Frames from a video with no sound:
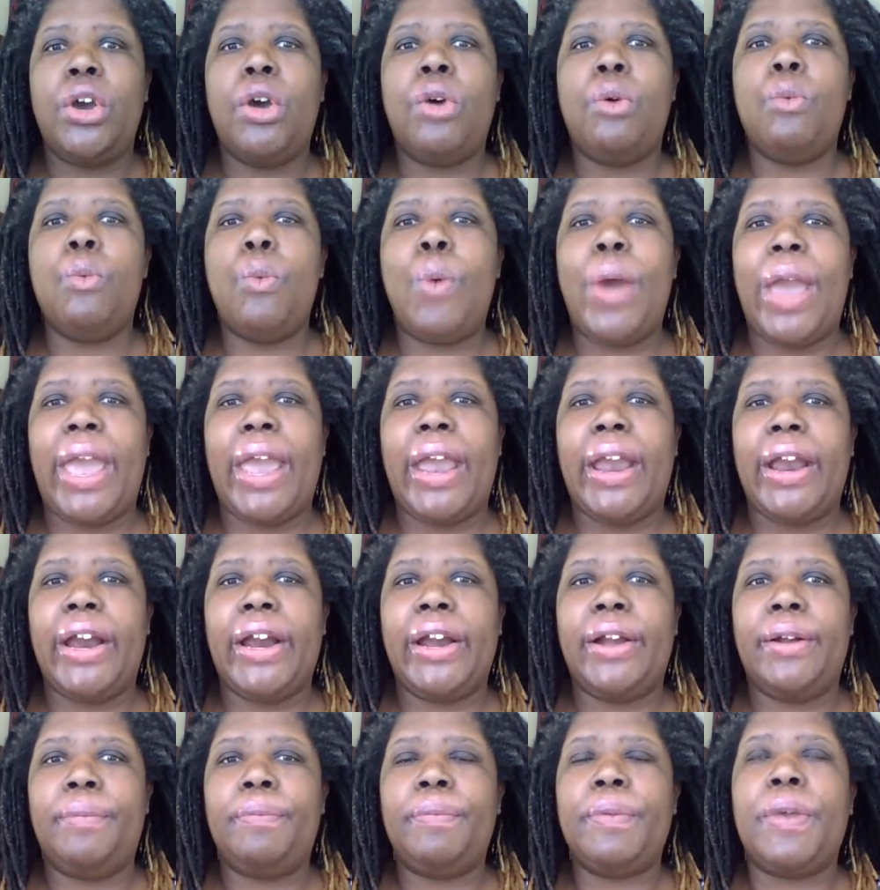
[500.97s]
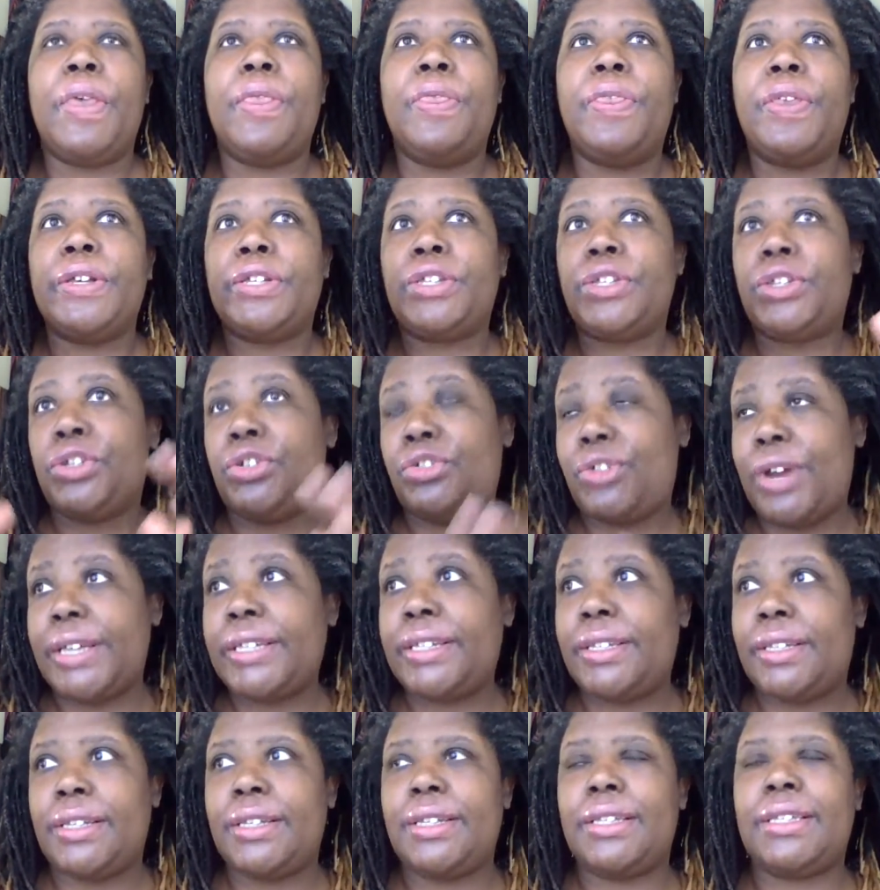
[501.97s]
where the
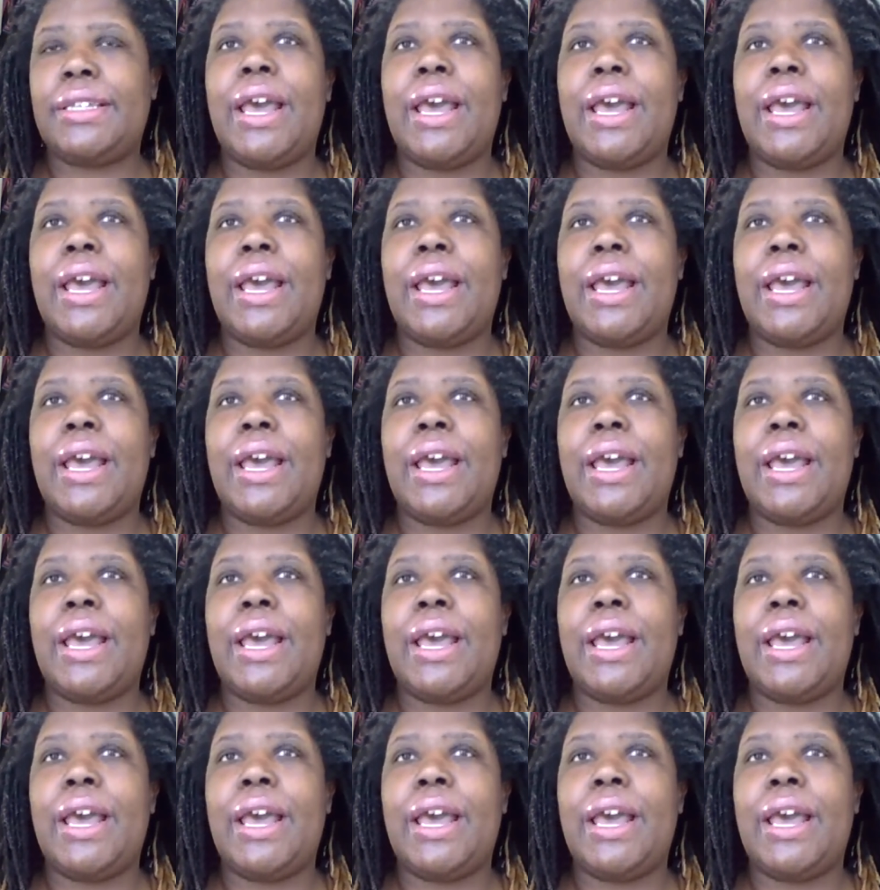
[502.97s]
stresses